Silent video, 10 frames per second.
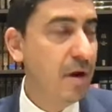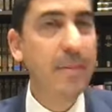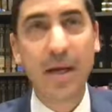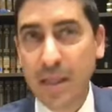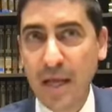
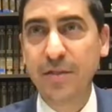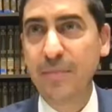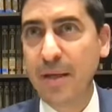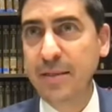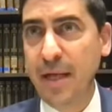Rabbi Eliezer
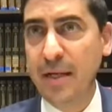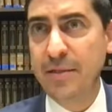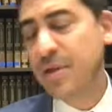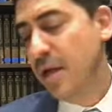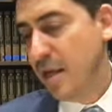
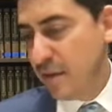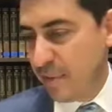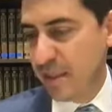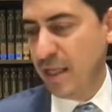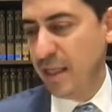maintains the
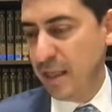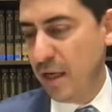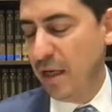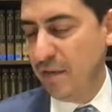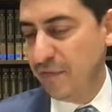beginning
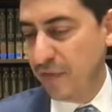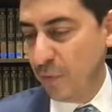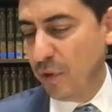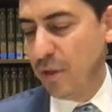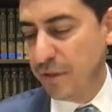of the
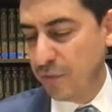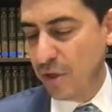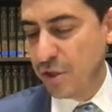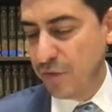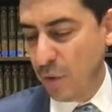world, the
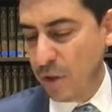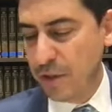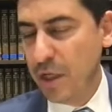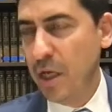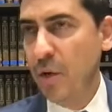creation of the
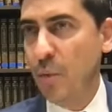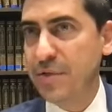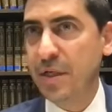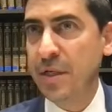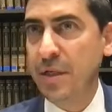world,
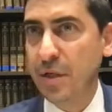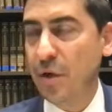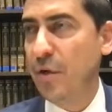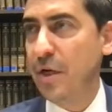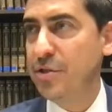was in
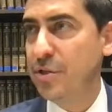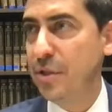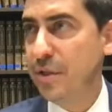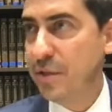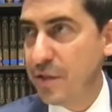Chodesh
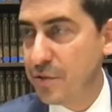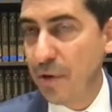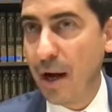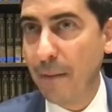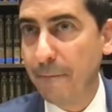
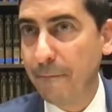Tishrei.